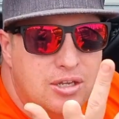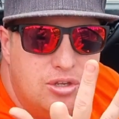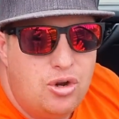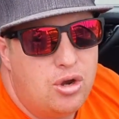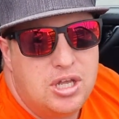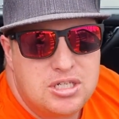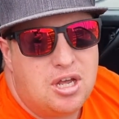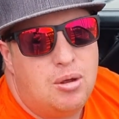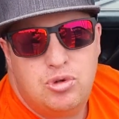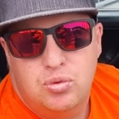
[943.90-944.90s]
you don't get
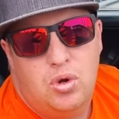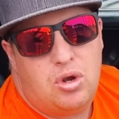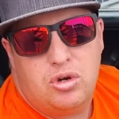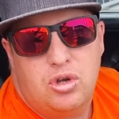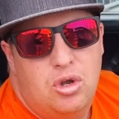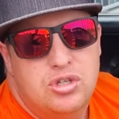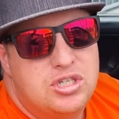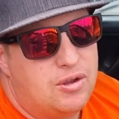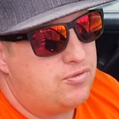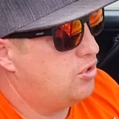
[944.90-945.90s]
time to work on your own
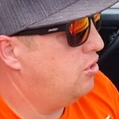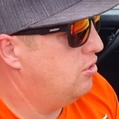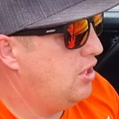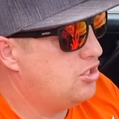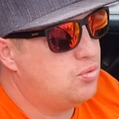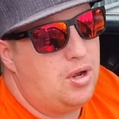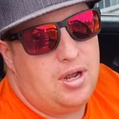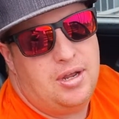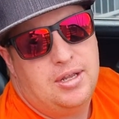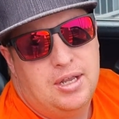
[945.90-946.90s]
stuff. So that's
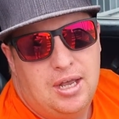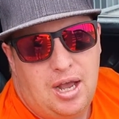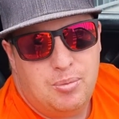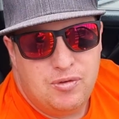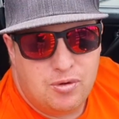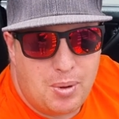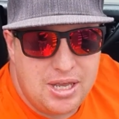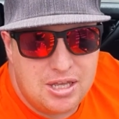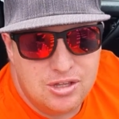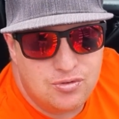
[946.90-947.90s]
why I'm even
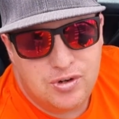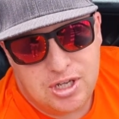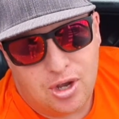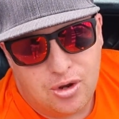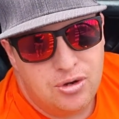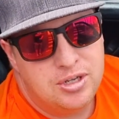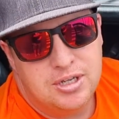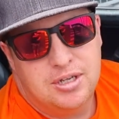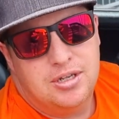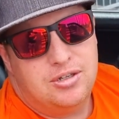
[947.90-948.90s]
making this video,
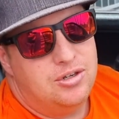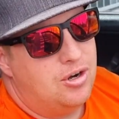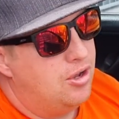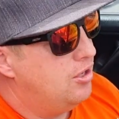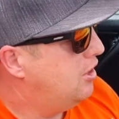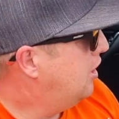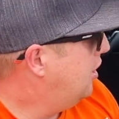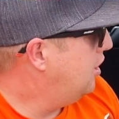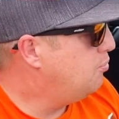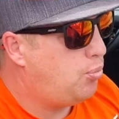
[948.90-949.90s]
you know, in
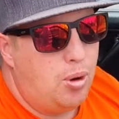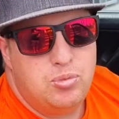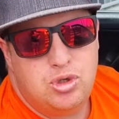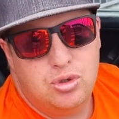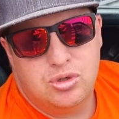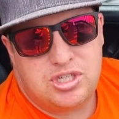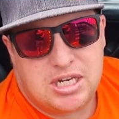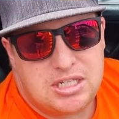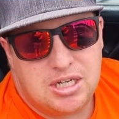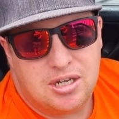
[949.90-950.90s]
an impromptu
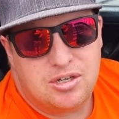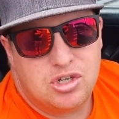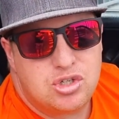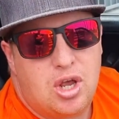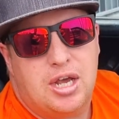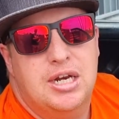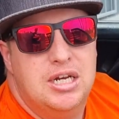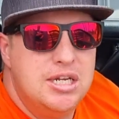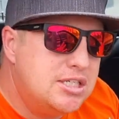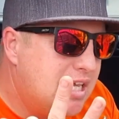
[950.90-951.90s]
set here, just so I can at
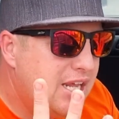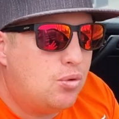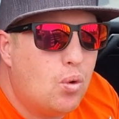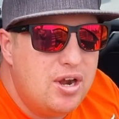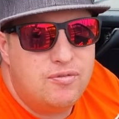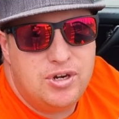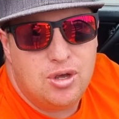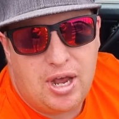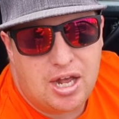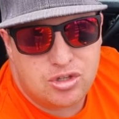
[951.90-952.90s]
least get one
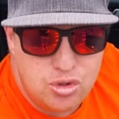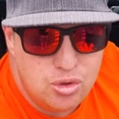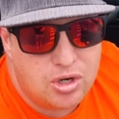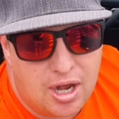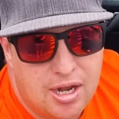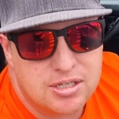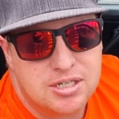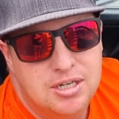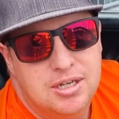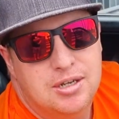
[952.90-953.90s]
video out to you
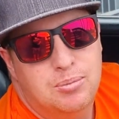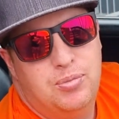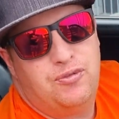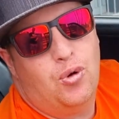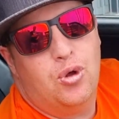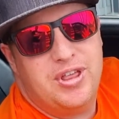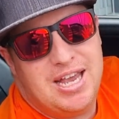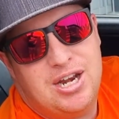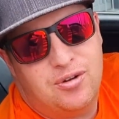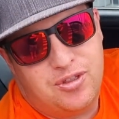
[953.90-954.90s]
guys before the
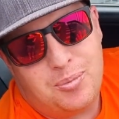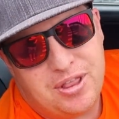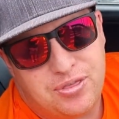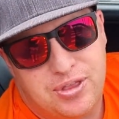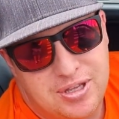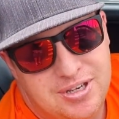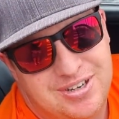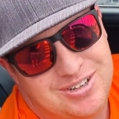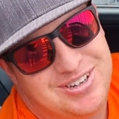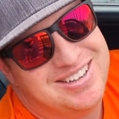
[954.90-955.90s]
end of the month
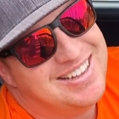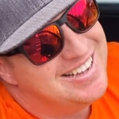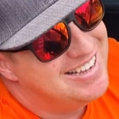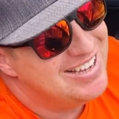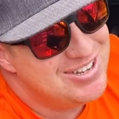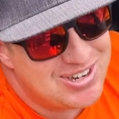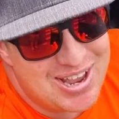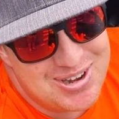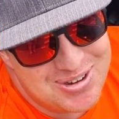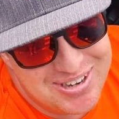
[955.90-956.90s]
in
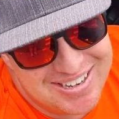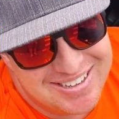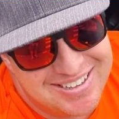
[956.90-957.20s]
January